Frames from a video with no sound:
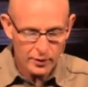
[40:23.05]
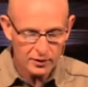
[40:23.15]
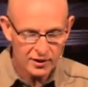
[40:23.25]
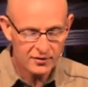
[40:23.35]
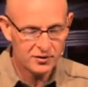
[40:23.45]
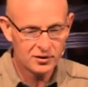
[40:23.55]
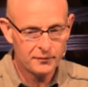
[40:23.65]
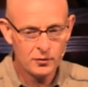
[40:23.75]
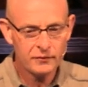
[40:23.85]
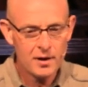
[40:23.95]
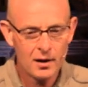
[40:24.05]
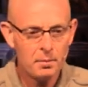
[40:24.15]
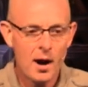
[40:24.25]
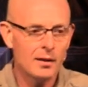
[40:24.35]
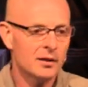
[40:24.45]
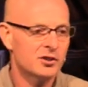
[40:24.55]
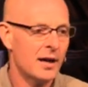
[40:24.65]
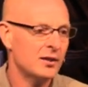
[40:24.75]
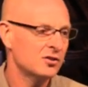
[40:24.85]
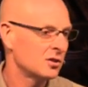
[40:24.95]
to test this, if you've not
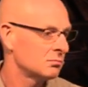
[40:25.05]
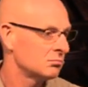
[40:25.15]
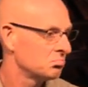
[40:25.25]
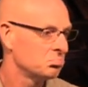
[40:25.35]
apologized in